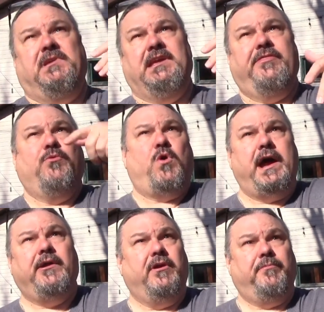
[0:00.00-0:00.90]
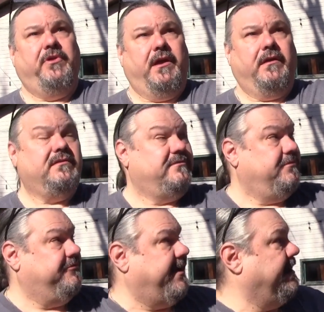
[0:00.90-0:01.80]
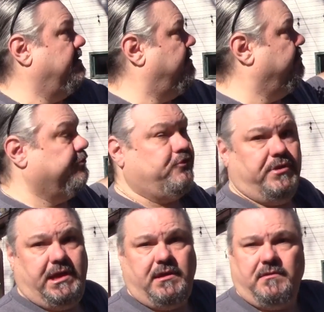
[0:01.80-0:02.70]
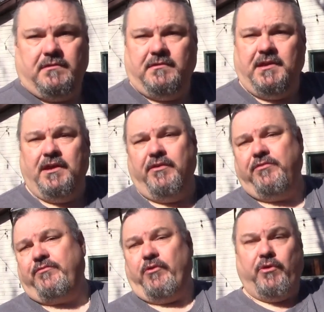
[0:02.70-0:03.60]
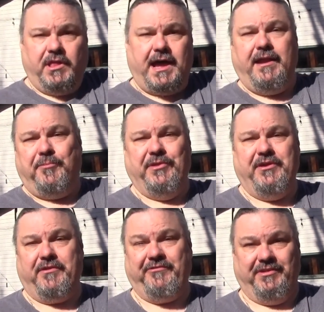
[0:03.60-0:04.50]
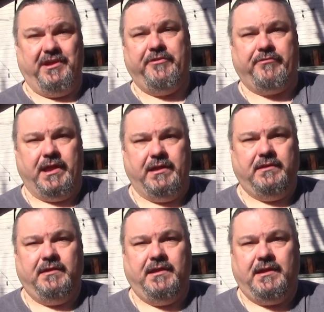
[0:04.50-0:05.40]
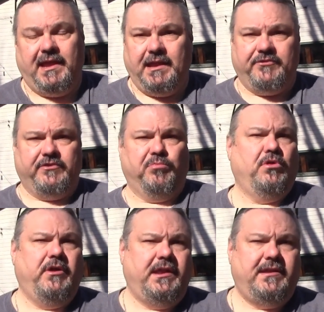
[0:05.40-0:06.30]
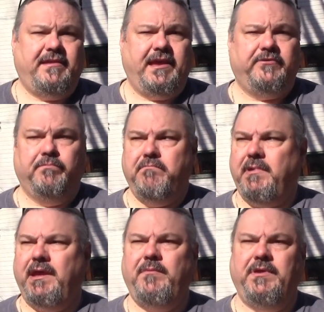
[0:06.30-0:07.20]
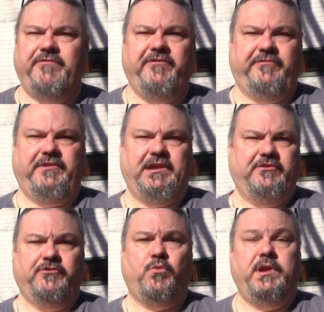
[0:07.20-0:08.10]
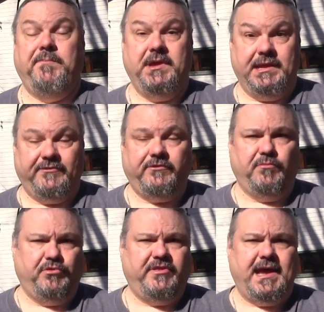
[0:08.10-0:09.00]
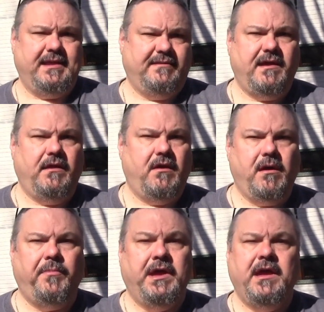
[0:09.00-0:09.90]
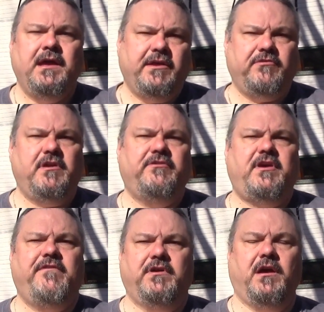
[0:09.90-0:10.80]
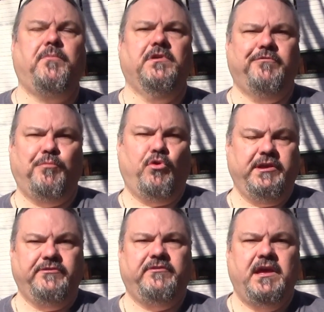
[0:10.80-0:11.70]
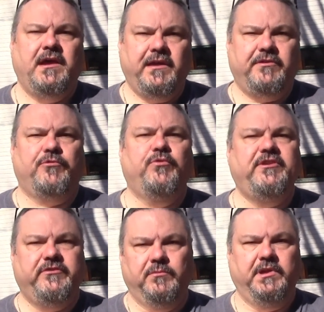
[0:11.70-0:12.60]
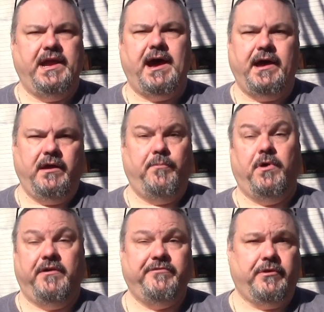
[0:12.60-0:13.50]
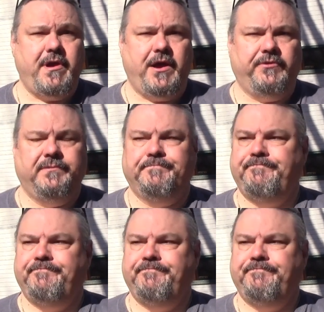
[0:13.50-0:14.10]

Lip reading: get the wire up there, find another tree, throw a line up in there for the other end, and it's deployed. It takes maybe 15 to 20 minutes to put that antenna up, as long as I have a couple of points that are reasonably high up off the ground.